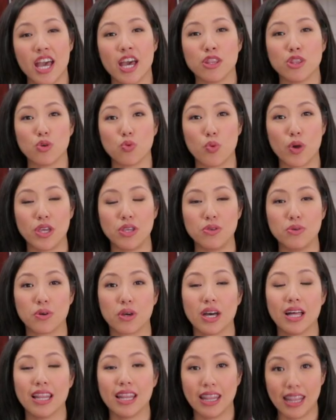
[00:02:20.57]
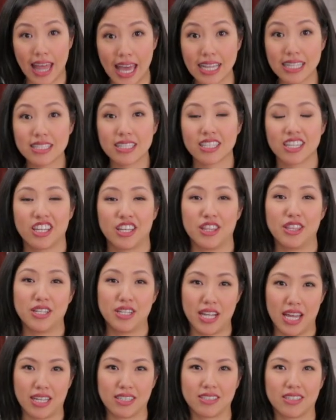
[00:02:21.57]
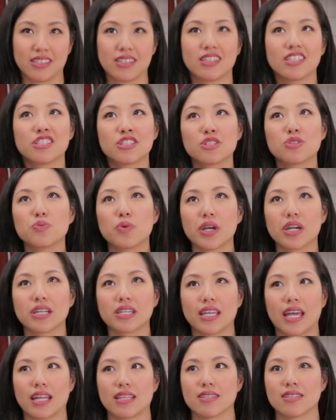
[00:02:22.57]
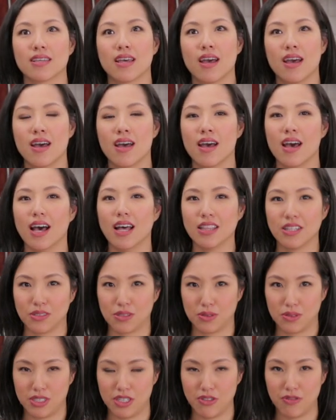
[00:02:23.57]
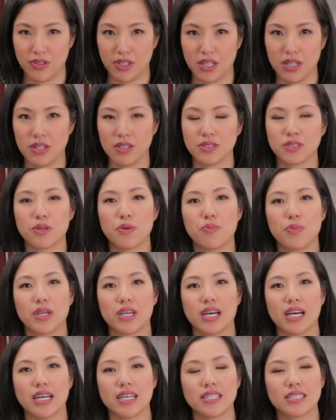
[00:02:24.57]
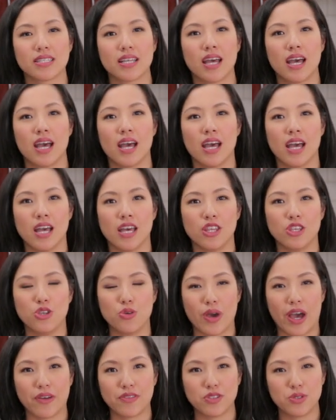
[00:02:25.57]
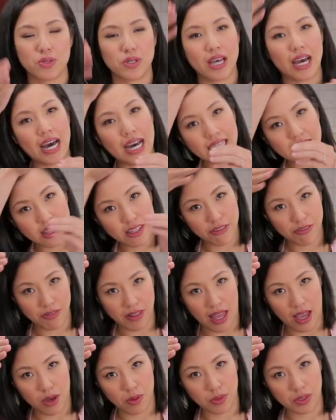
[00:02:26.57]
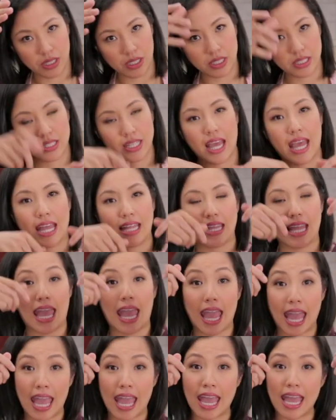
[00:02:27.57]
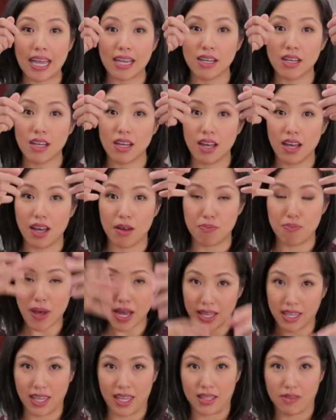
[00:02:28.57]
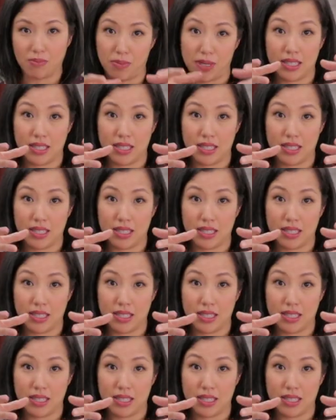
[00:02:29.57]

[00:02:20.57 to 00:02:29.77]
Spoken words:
And the way you collect the nectar, this is where it gets a little difficult, because you have to cut the flowers and hang a bucket